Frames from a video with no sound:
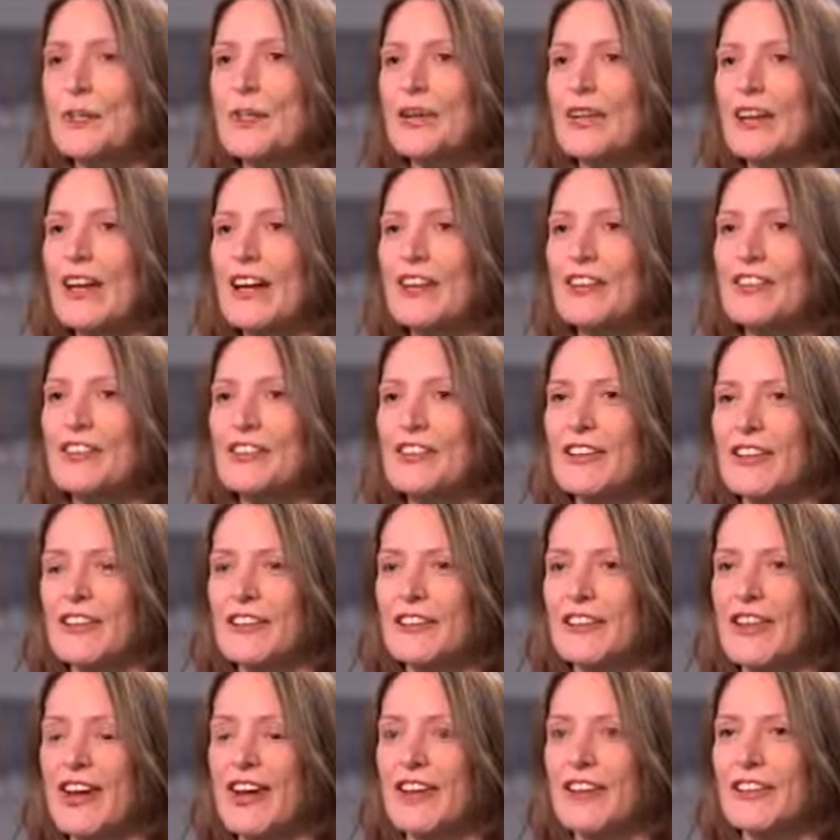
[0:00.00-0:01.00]
But I usually
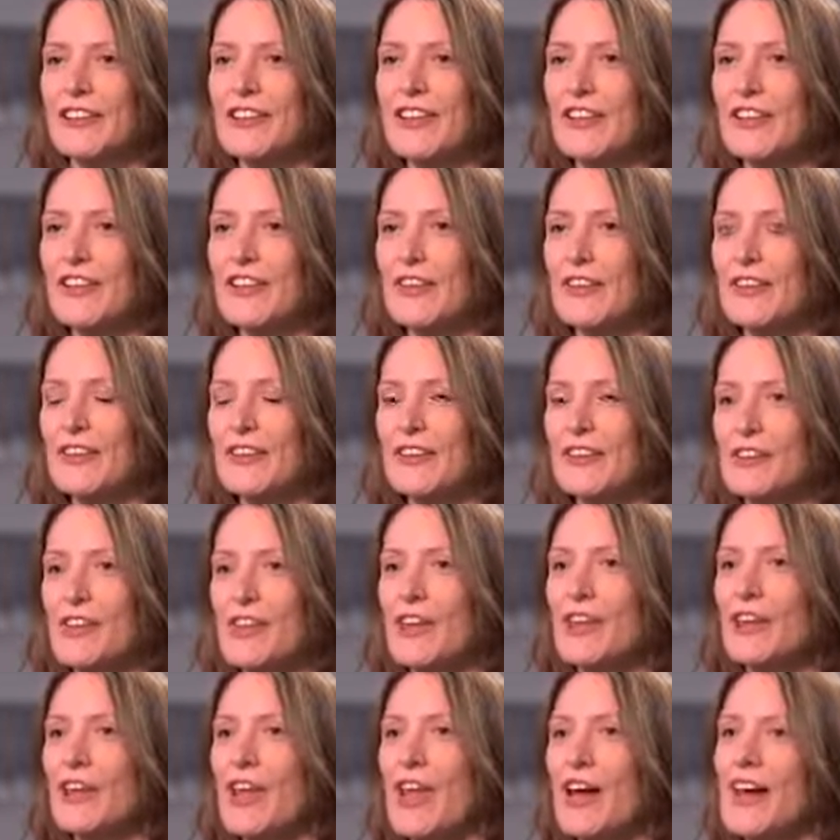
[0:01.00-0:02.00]
try and go
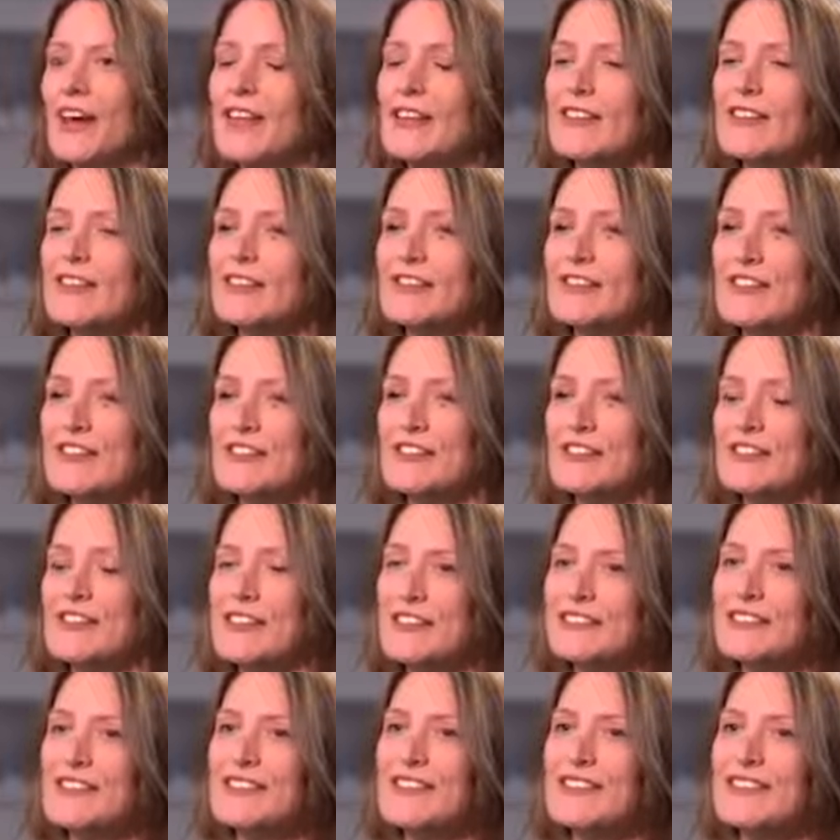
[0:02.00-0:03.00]
all out
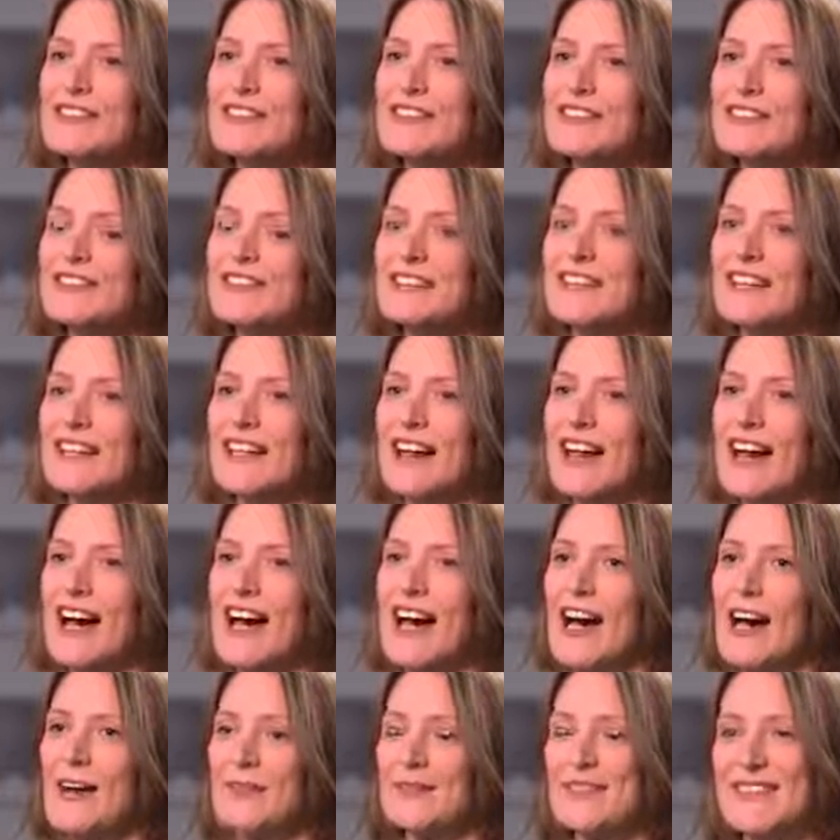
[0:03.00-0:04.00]
visually first,
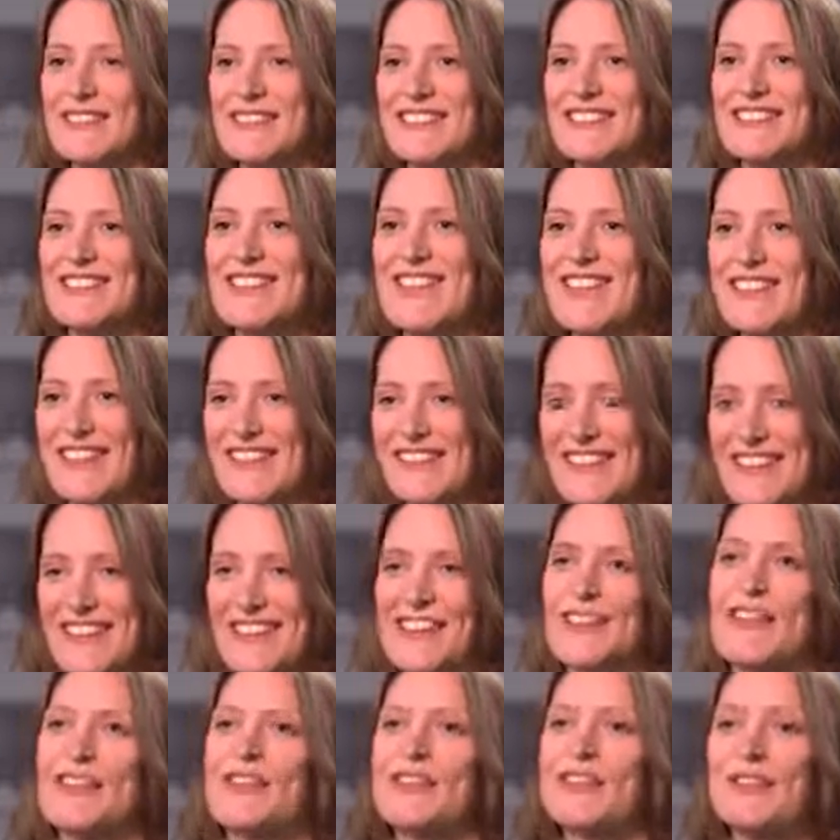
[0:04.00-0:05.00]
just to kind of
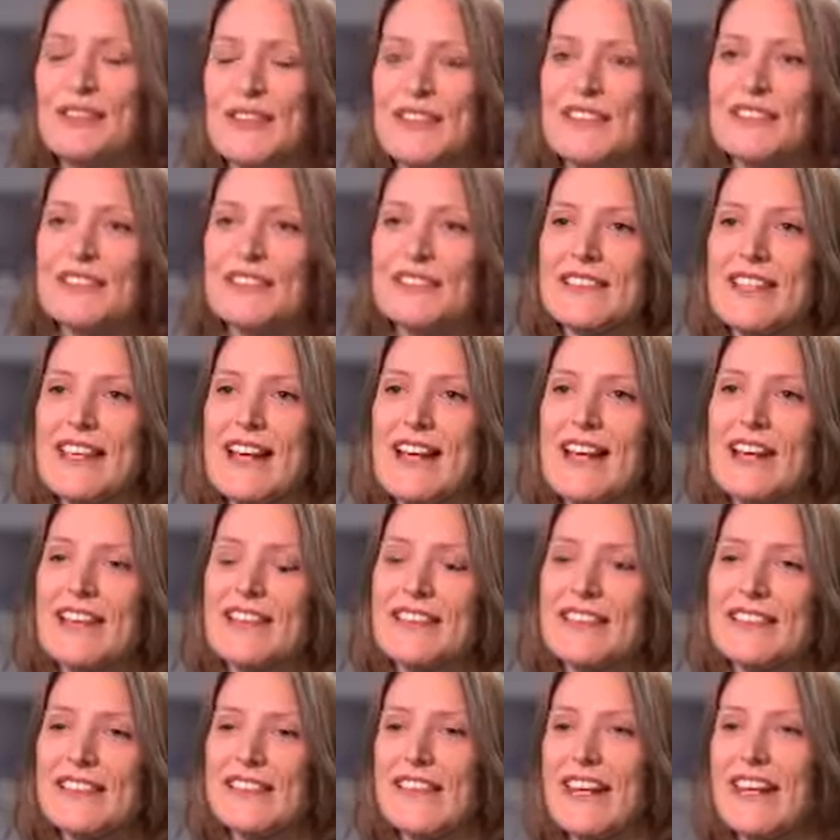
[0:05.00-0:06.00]
get a feel
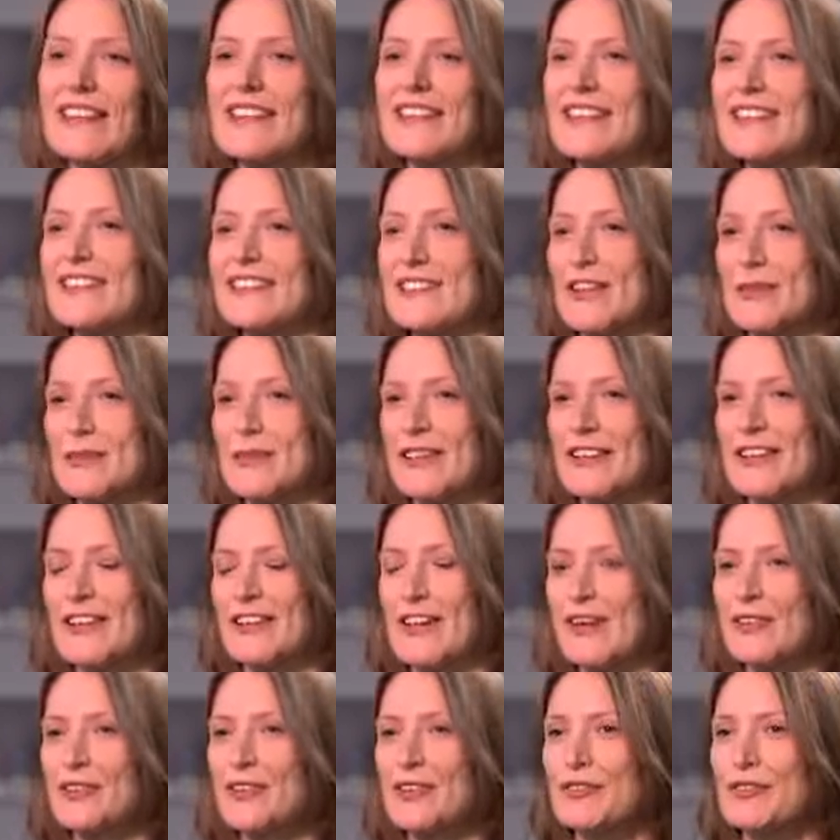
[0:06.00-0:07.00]
down and get something
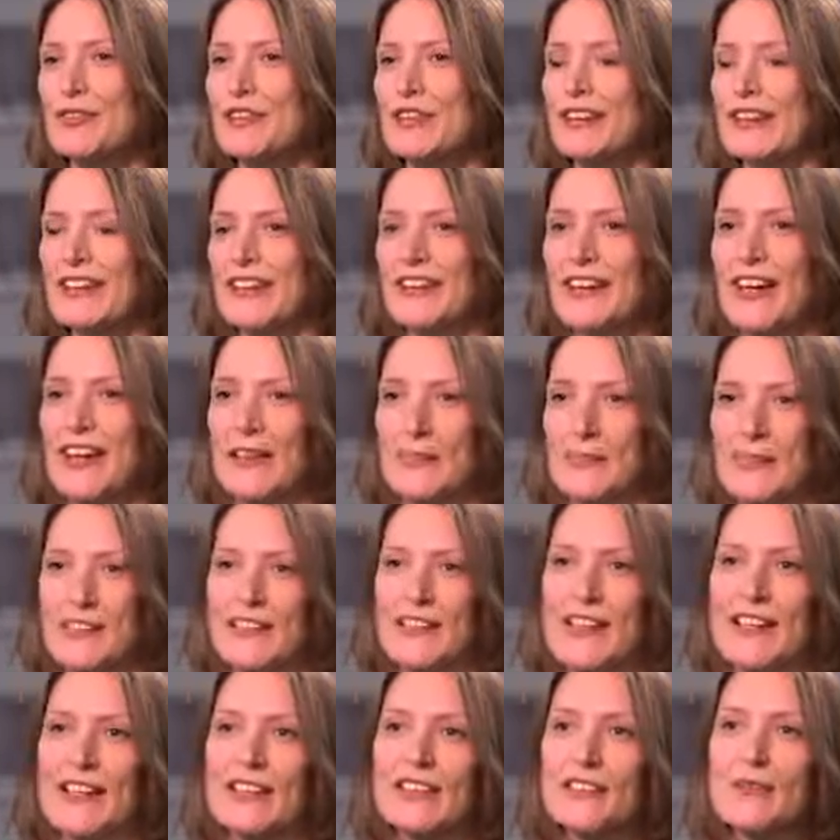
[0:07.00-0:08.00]
that I feel really
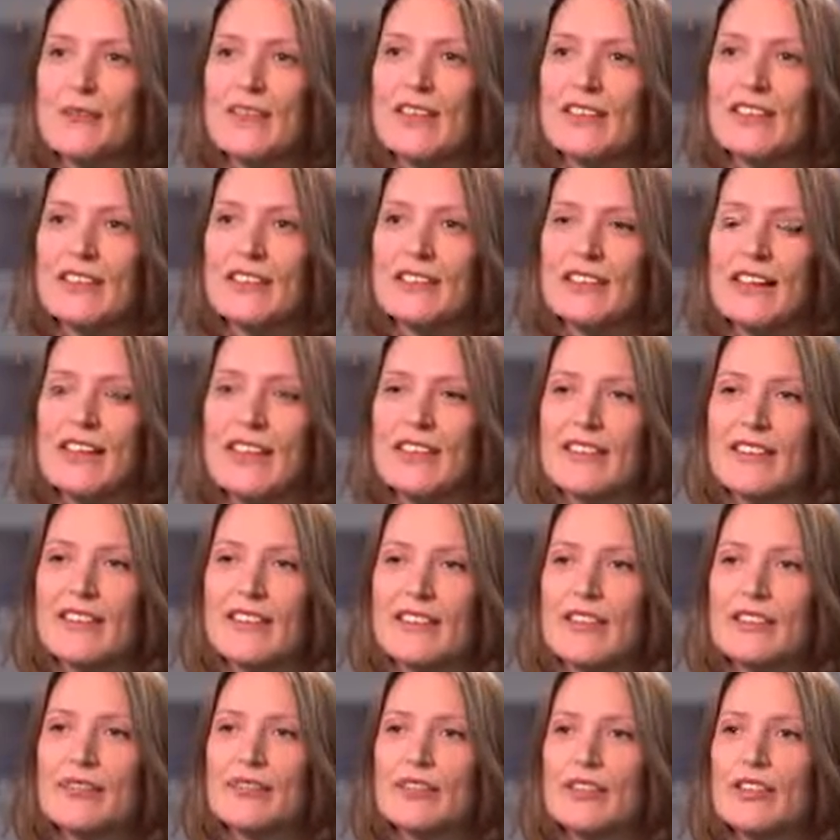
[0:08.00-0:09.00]
encapsulates what the client's
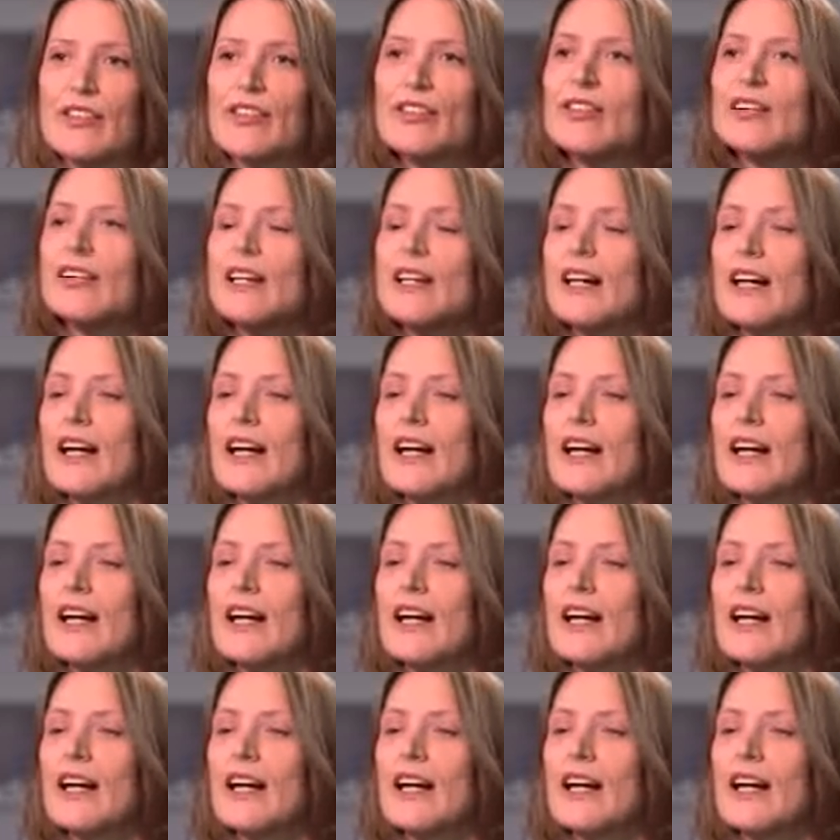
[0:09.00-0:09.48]
looking for,